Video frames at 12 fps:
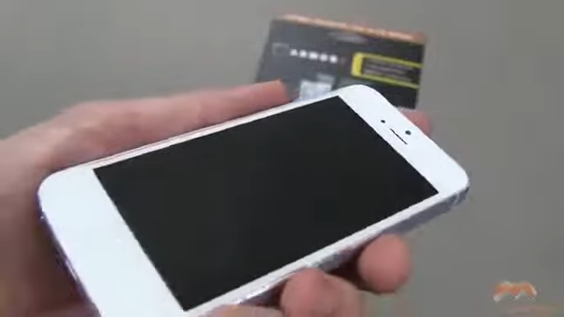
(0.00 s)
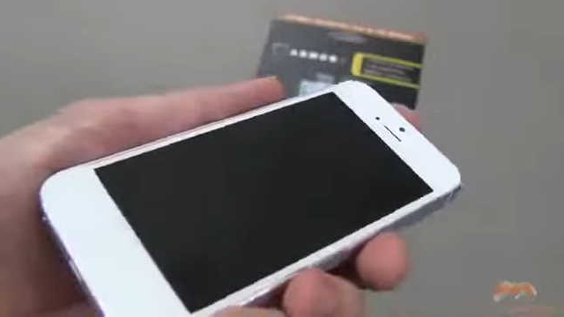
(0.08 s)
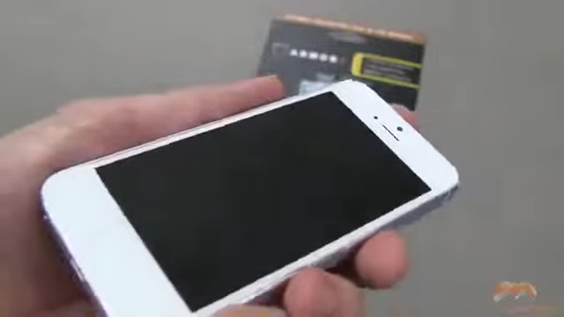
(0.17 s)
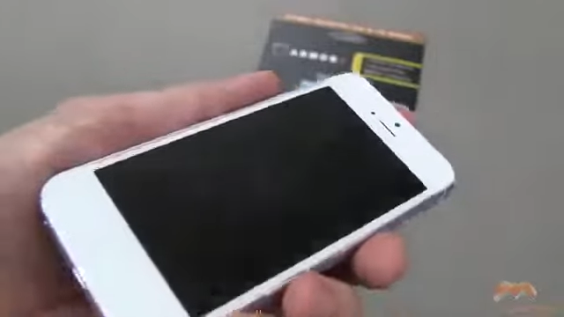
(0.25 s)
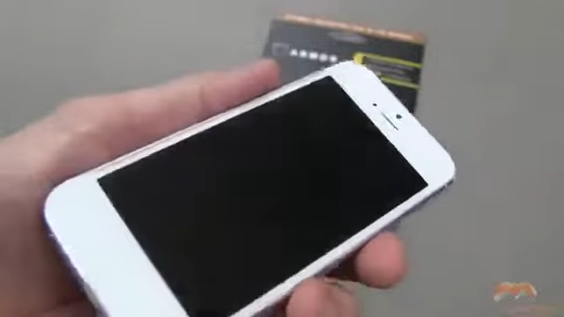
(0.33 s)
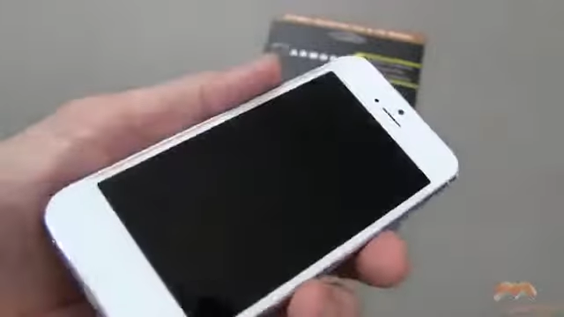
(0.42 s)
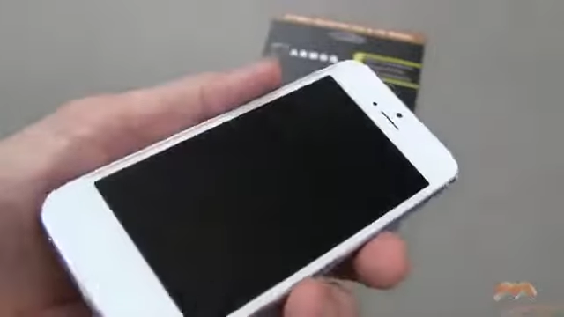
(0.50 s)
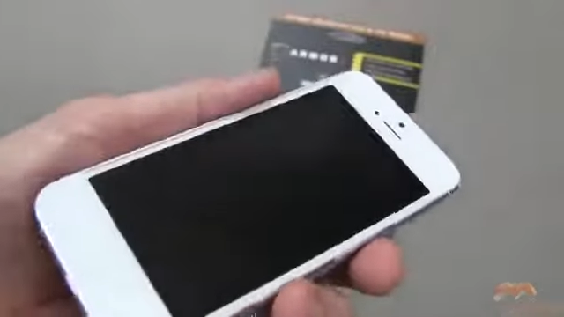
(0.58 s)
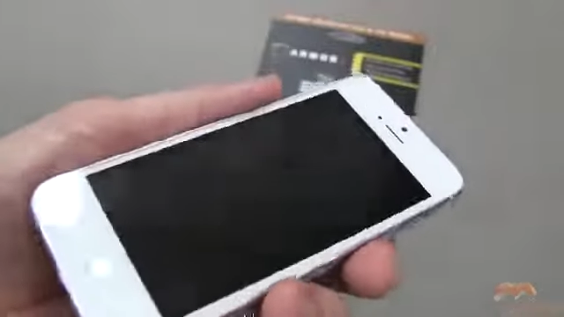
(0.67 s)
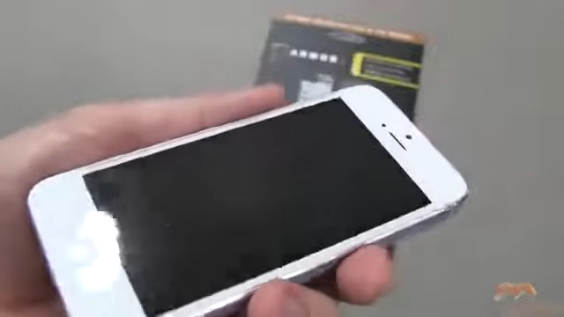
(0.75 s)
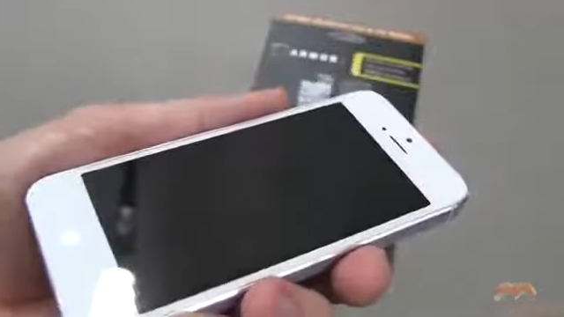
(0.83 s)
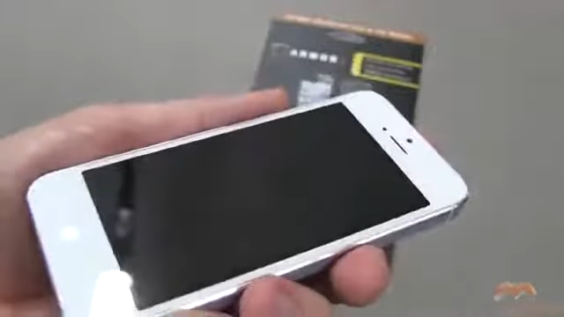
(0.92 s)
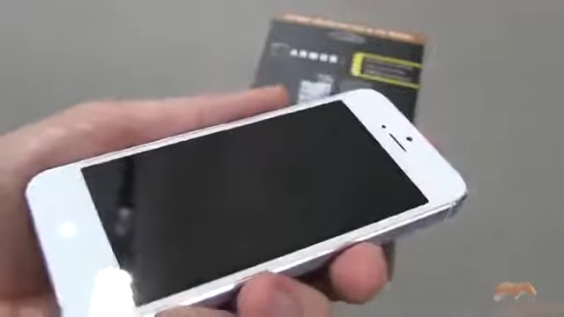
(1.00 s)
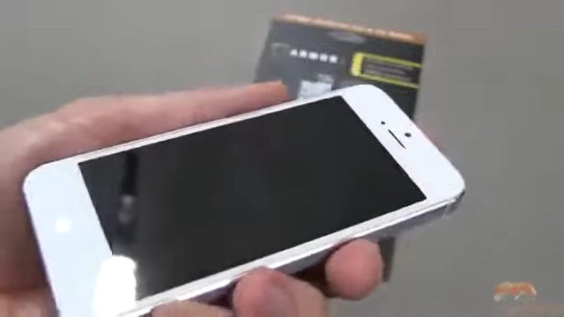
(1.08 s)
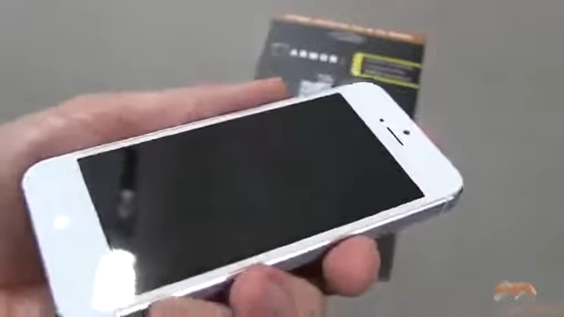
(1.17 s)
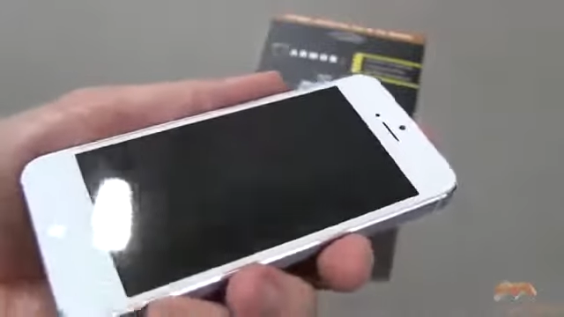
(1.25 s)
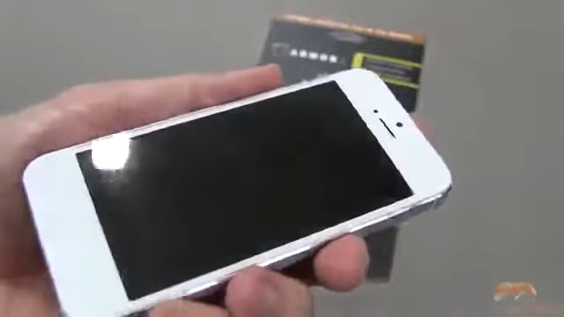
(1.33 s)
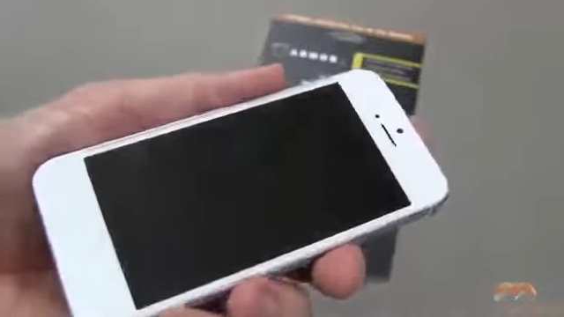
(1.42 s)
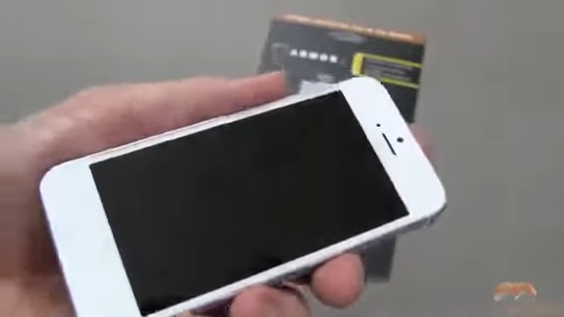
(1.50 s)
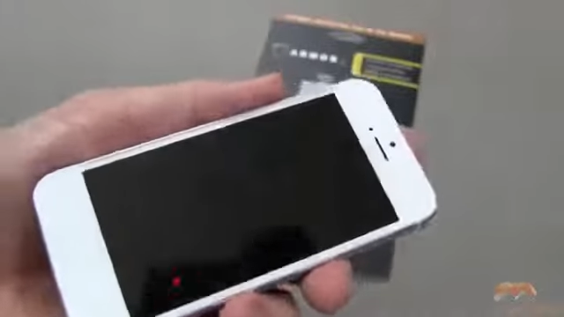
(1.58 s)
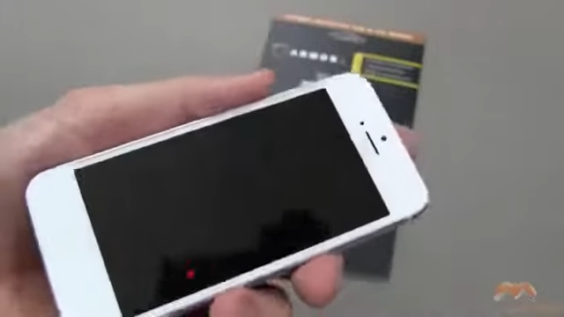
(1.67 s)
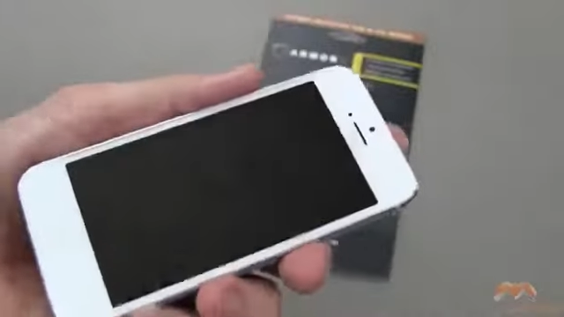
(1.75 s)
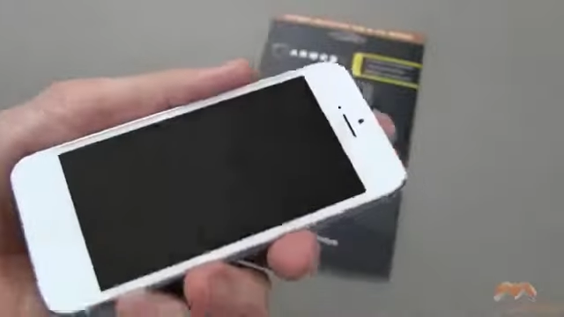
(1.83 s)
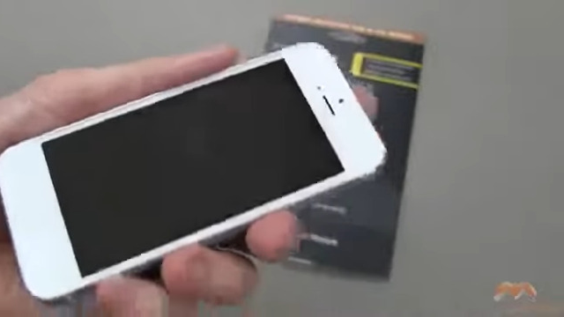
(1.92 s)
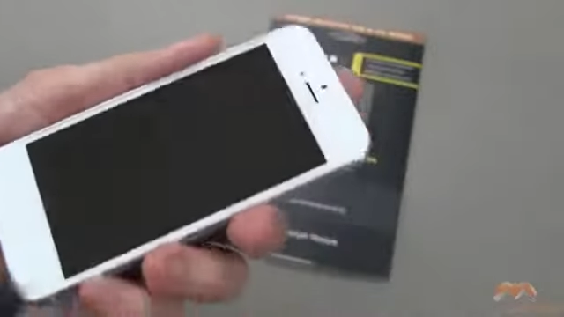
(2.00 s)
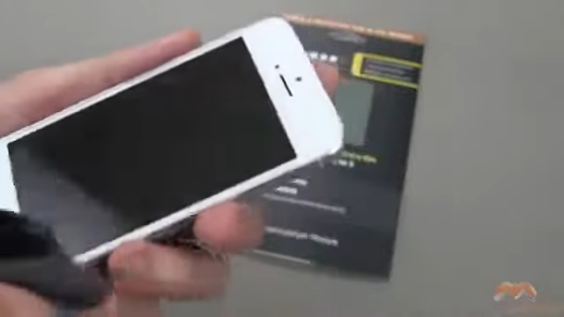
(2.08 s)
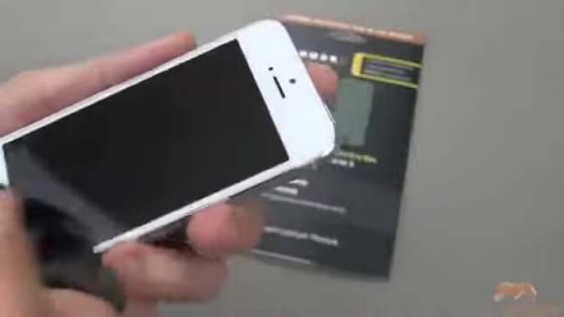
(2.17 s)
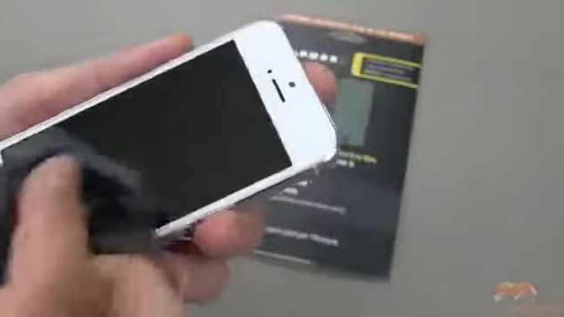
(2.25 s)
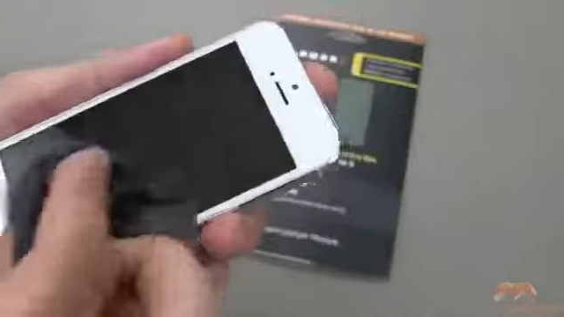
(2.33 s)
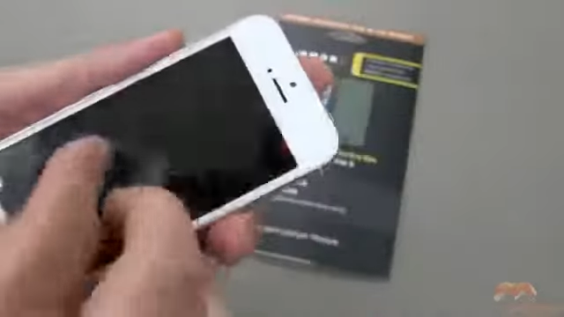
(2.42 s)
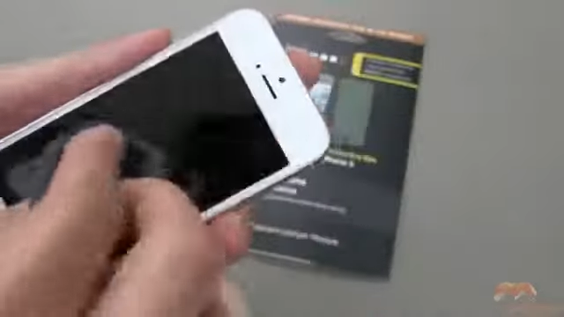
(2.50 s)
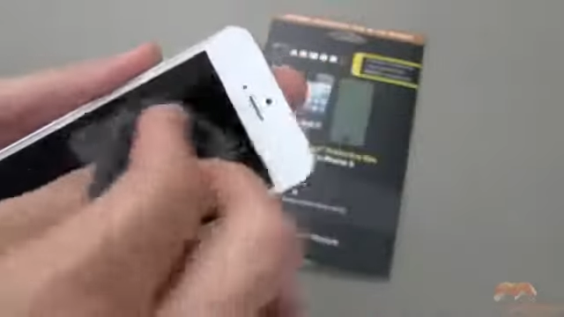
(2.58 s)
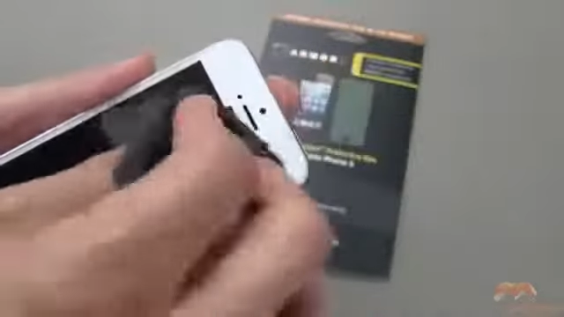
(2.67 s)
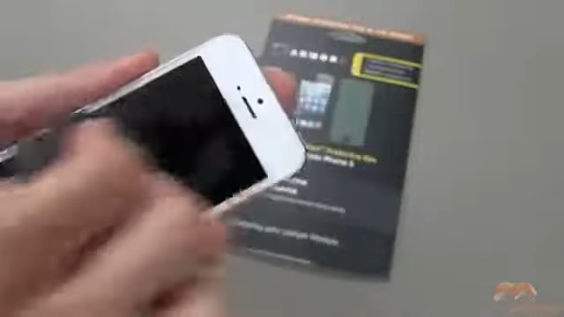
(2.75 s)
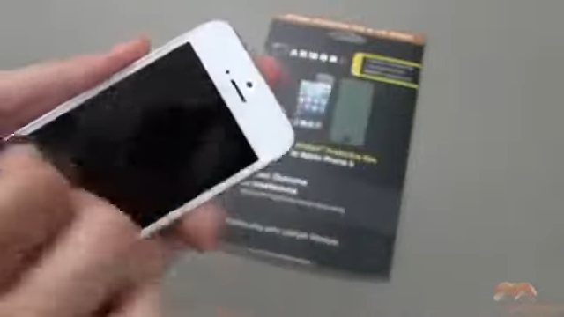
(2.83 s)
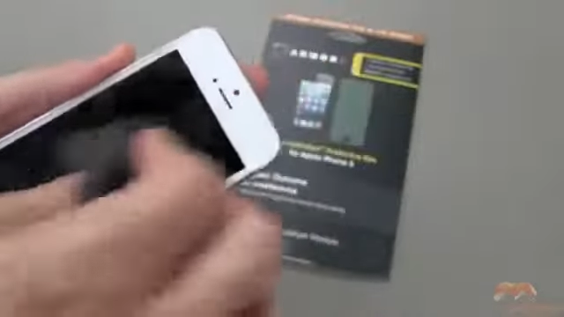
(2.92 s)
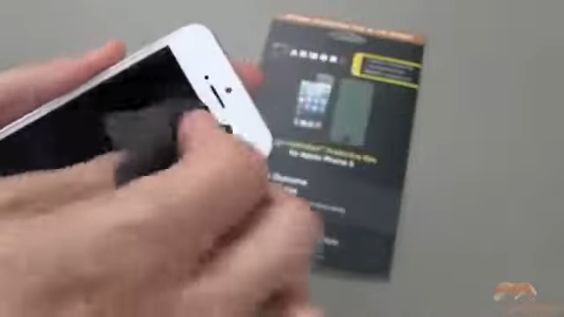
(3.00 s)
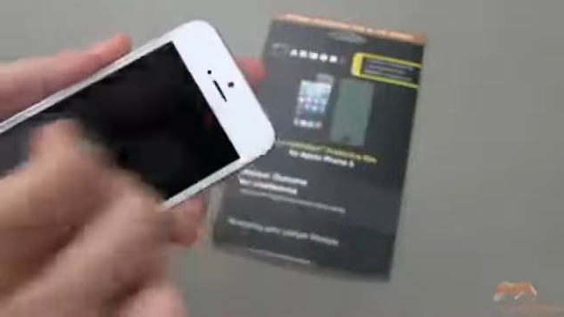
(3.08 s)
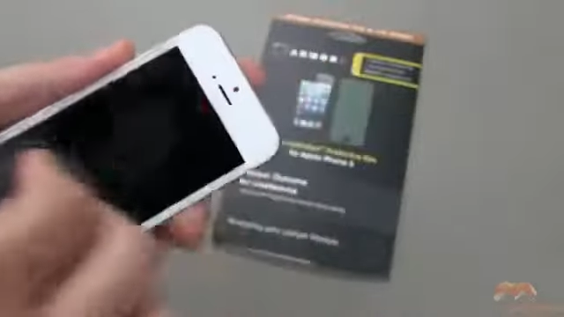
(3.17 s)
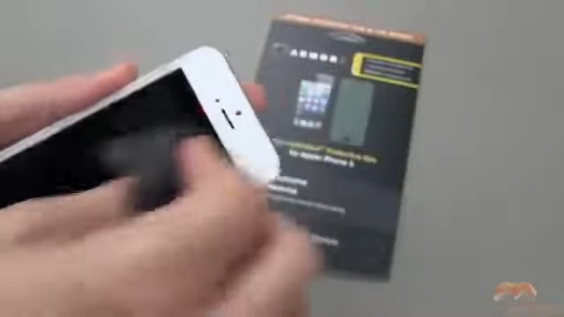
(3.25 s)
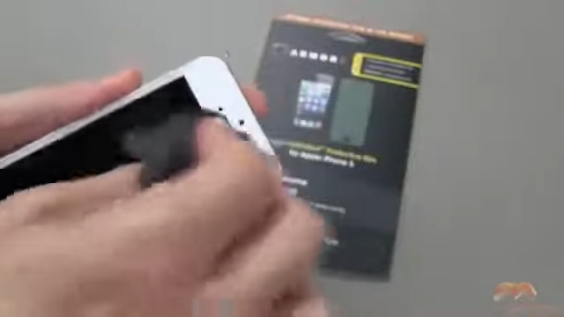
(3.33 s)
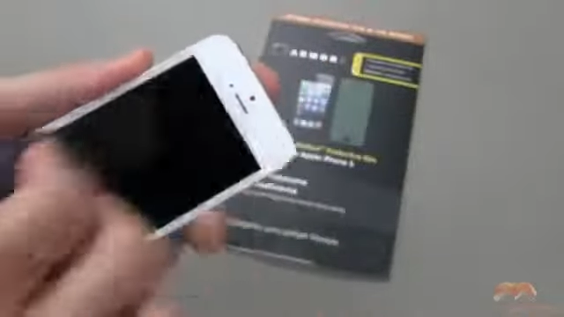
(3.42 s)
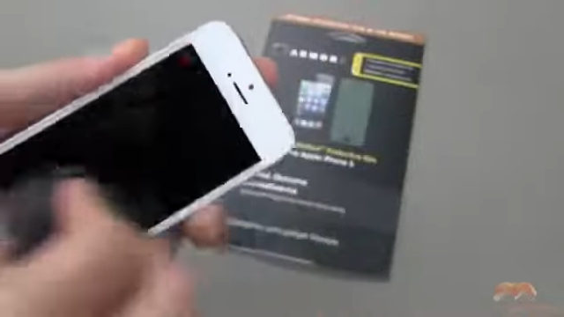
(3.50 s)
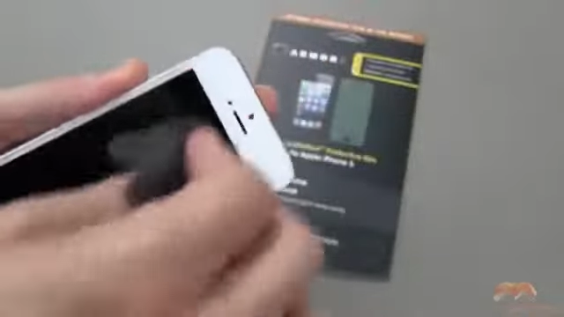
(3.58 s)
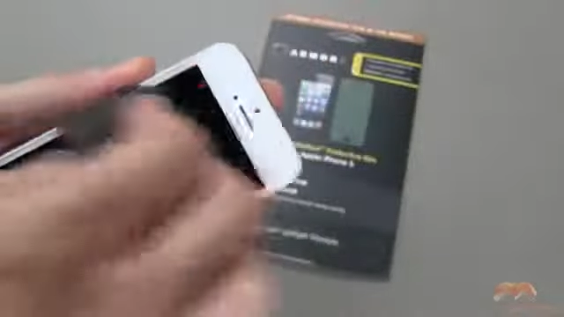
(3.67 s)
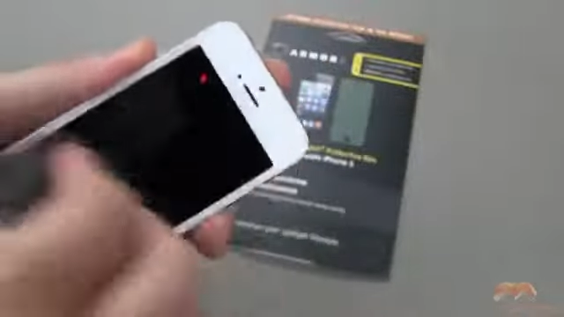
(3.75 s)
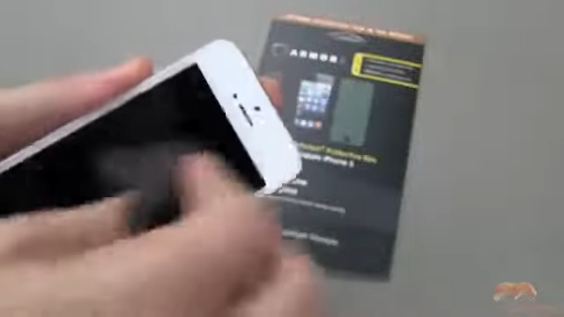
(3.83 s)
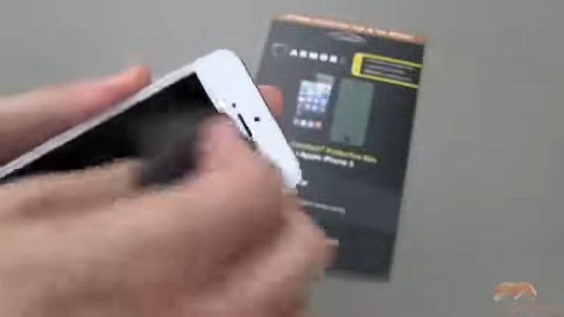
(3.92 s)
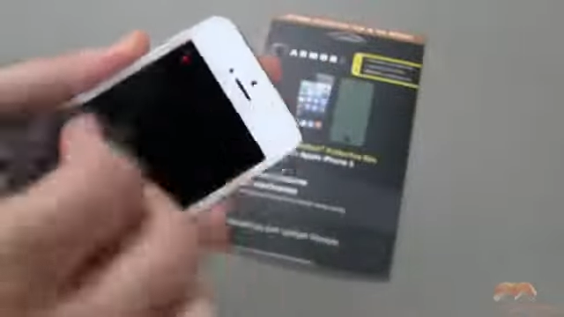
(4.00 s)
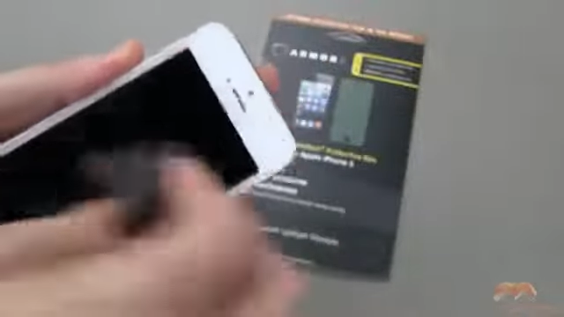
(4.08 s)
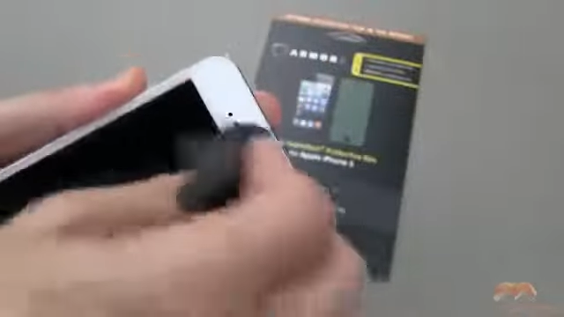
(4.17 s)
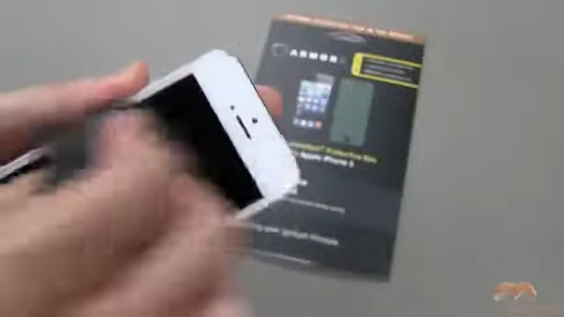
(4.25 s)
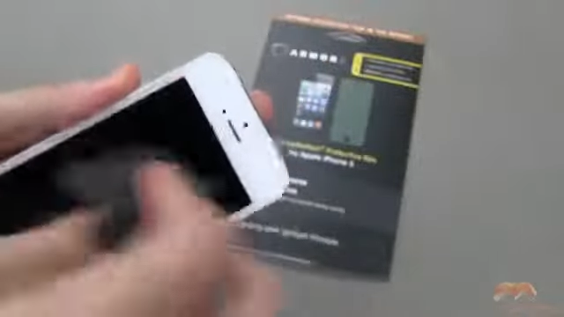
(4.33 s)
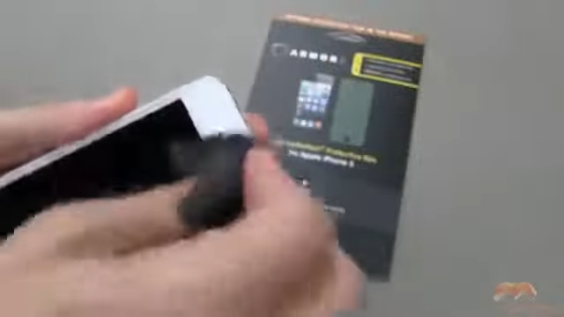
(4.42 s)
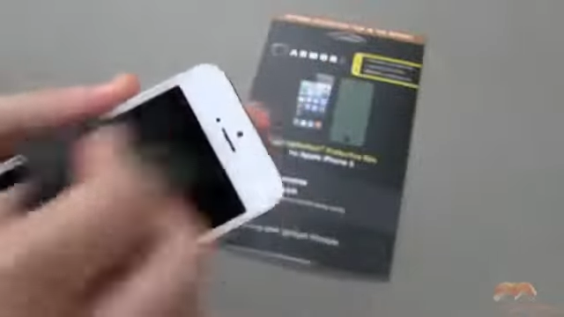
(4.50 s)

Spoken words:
Nobody's mouth can be seen.